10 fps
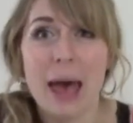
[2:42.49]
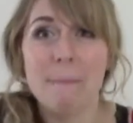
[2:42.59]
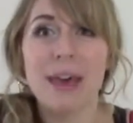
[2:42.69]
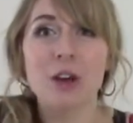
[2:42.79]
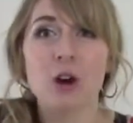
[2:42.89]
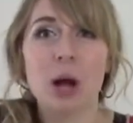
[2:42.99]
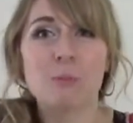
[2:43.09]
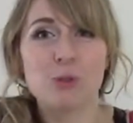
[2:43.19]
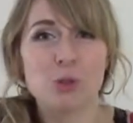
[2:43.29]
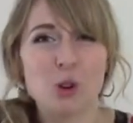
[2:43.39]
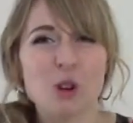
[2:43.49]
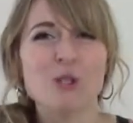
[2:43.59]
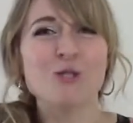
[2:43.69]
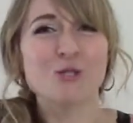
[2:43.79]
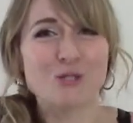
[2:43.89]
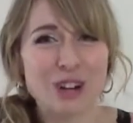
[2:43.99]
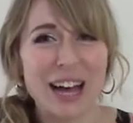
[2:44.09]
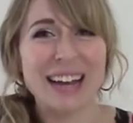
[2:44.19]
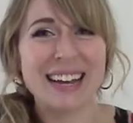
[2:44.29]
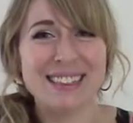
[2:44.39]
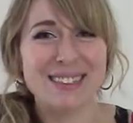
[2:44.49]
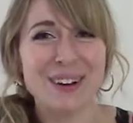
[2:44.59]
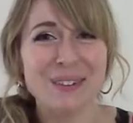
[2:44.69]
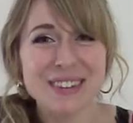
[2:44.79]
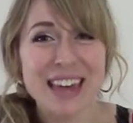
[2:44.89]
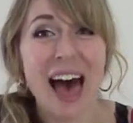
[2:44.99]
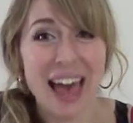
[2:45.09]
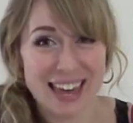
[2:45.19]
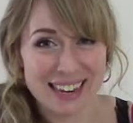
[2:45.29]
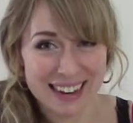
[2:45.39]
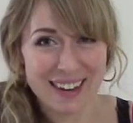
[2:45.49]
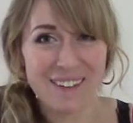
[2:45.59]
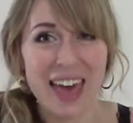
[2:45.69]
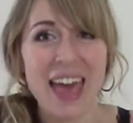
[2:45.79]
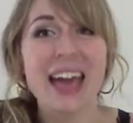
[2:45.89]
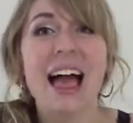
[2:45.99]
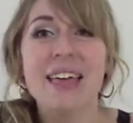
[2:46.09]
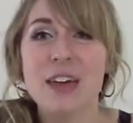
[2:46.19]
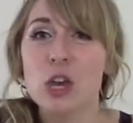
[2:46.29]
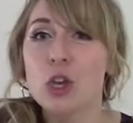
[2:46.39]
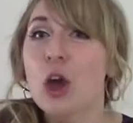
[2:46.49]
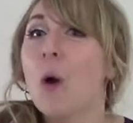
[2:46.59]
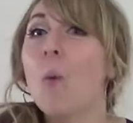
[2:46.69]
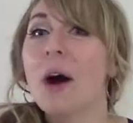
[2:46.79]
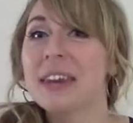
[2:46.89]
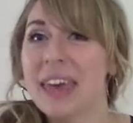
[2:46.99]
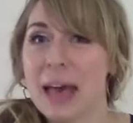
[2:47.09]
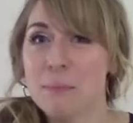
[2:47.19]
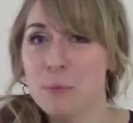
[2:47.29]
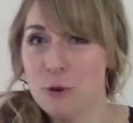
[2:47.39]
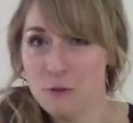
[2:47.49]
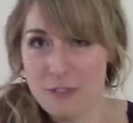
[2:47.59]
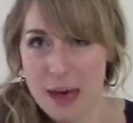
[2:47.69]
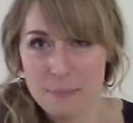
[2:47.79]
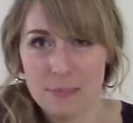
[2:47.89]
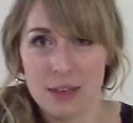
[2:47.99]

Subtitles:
Make your arms so strong and so tight, okay, that no one can move them.